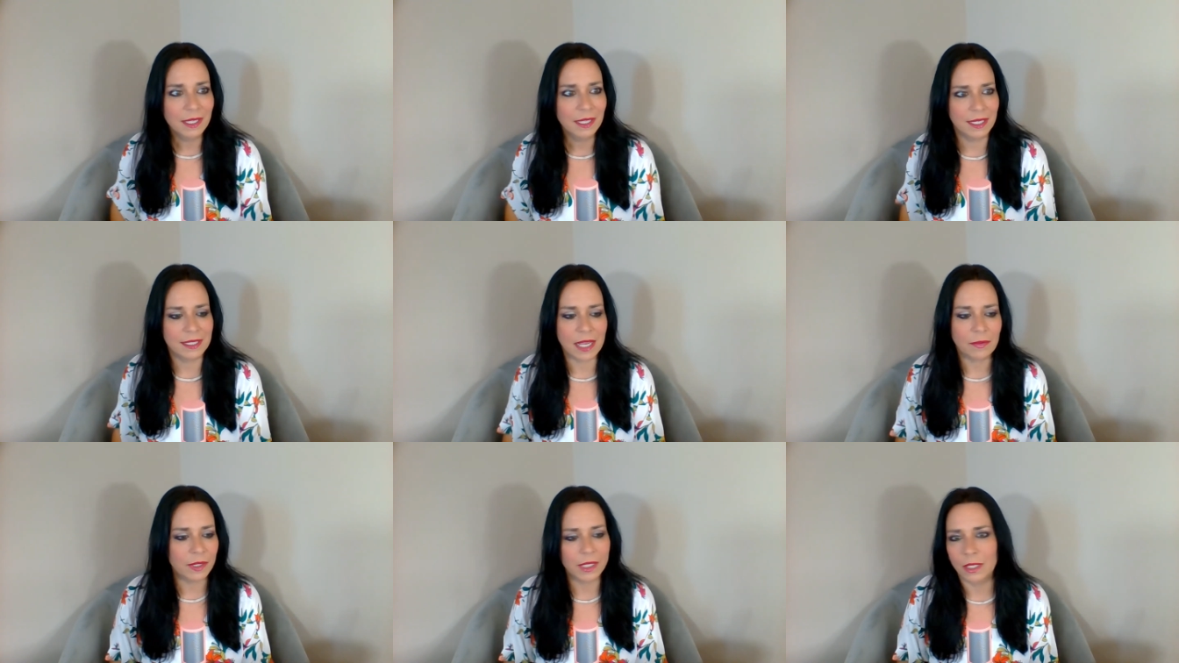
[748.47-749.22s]
Because I
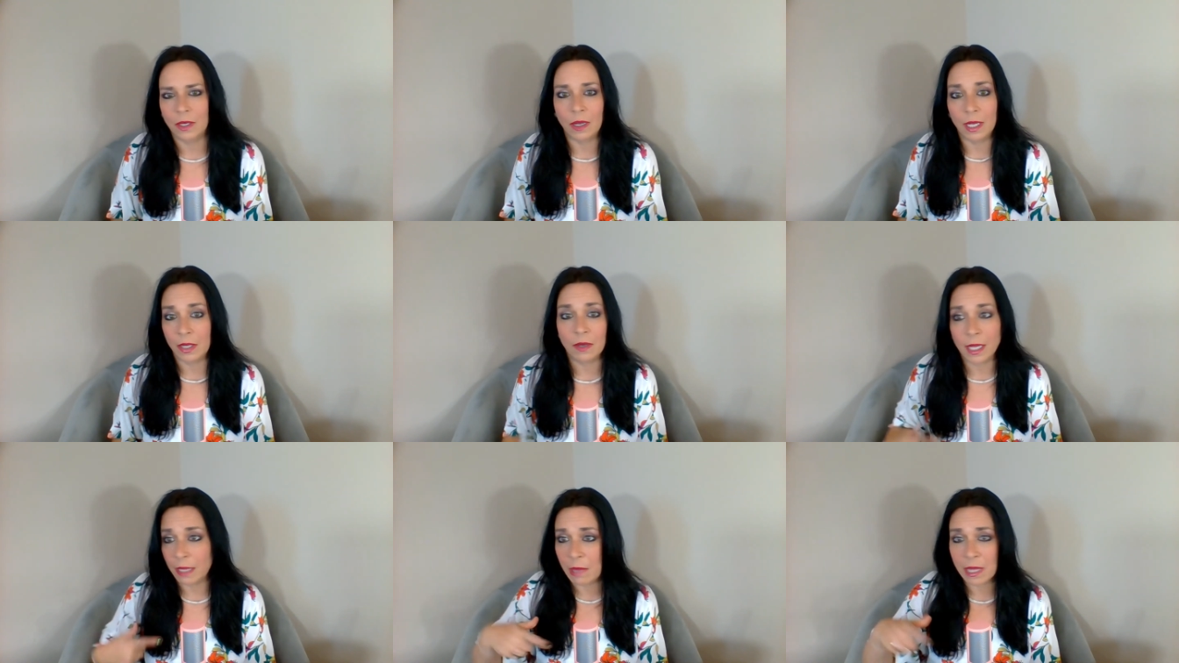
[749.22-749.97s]
really, here
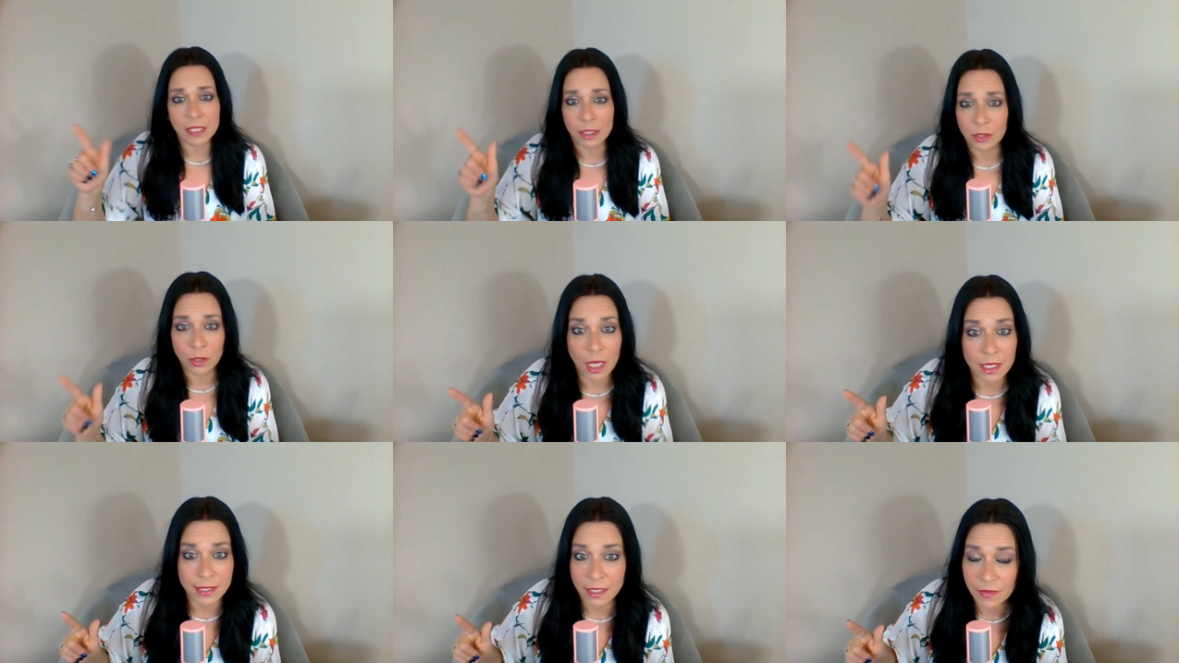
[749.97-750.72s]
I am. I tell you
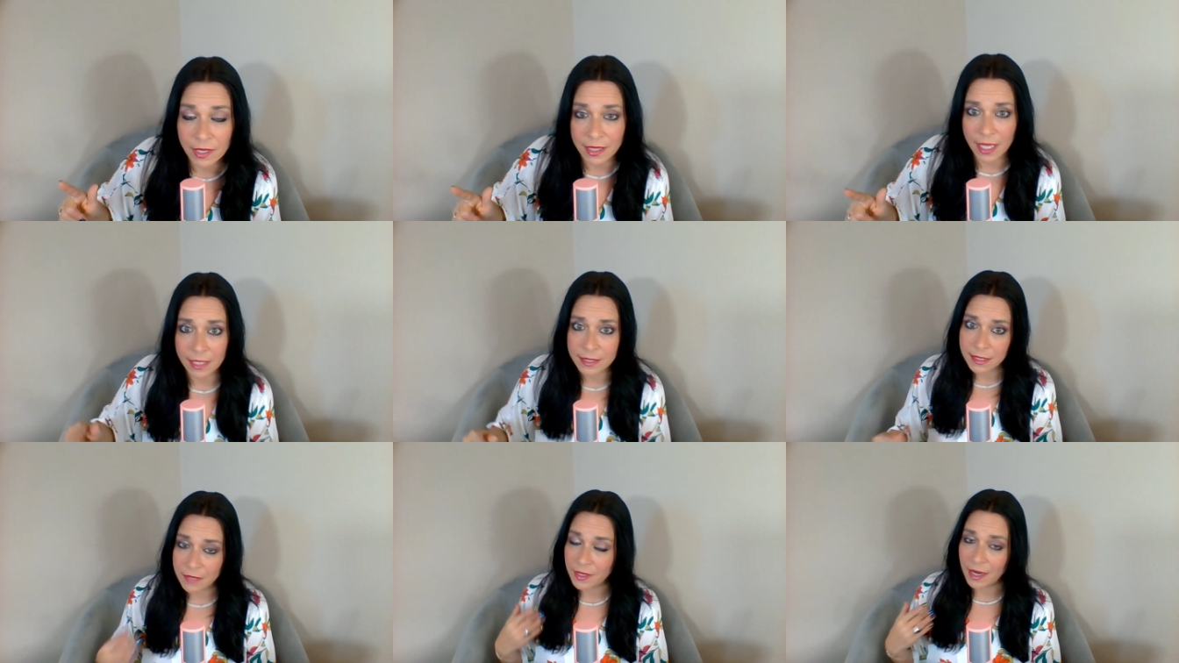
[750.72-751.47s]
guys everything.
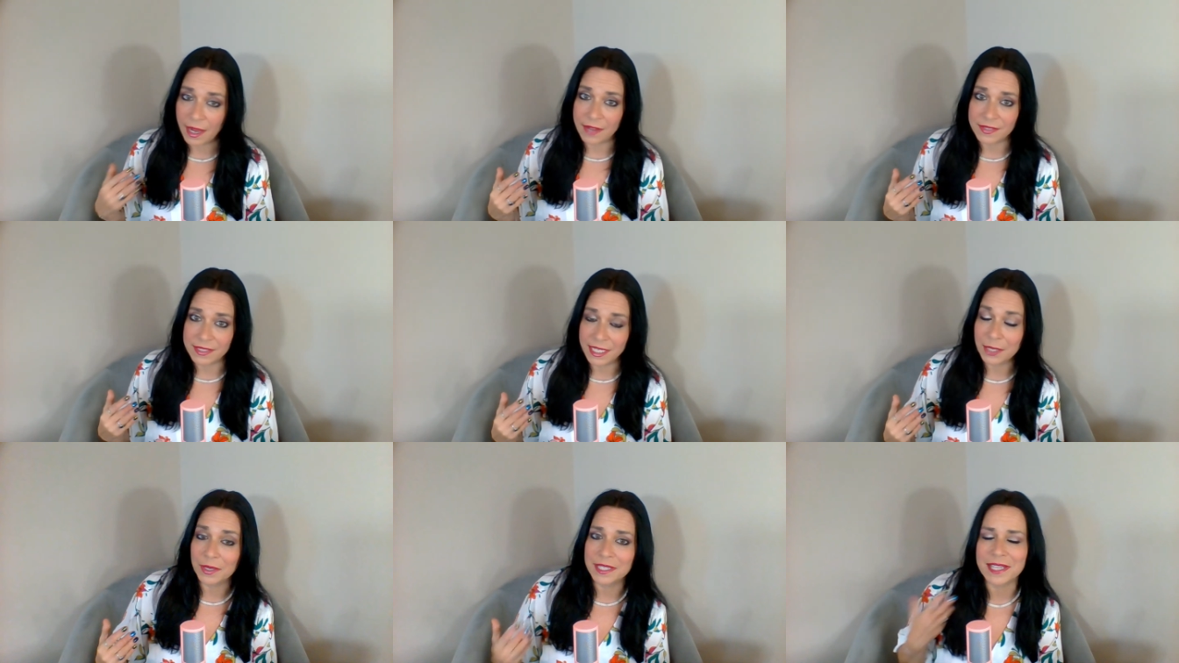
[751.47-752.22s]
It's not that I have
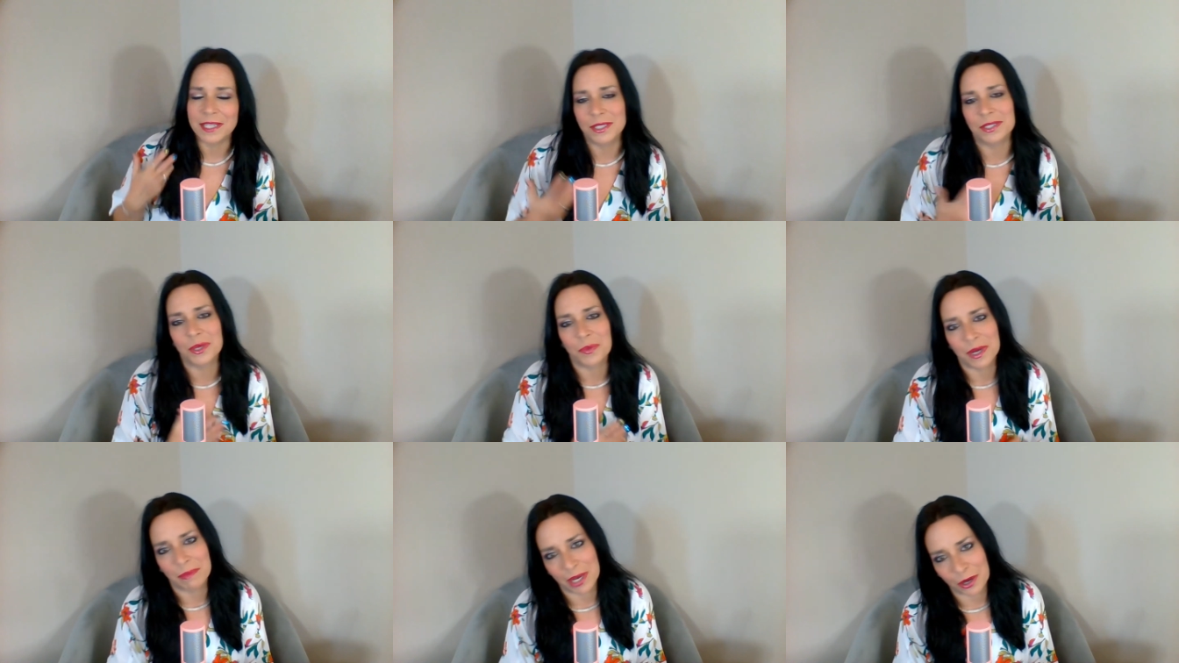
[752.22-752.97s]
secrets. I just don't
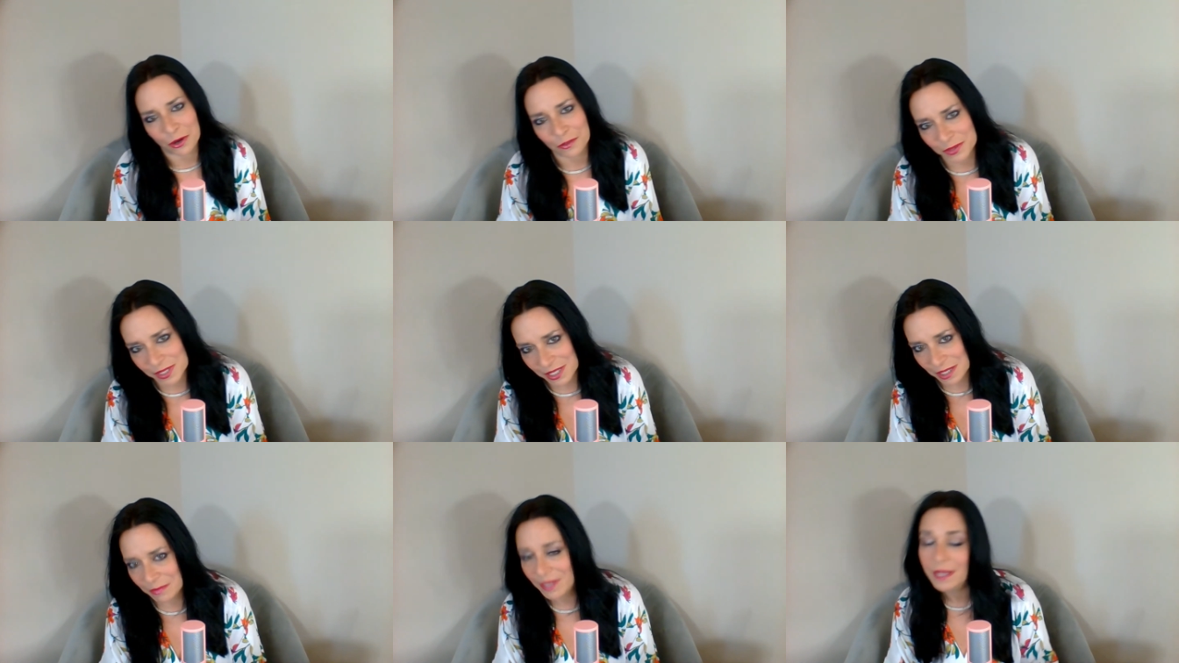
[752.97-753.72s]
want to be hurtful to
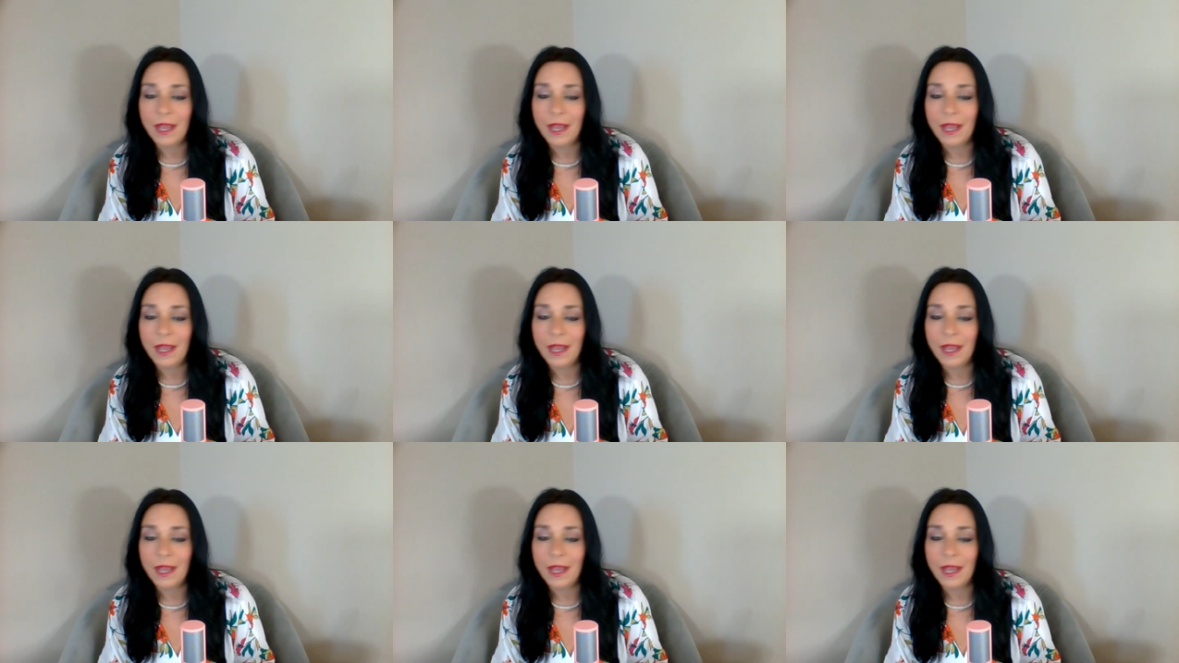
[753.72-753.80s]
him.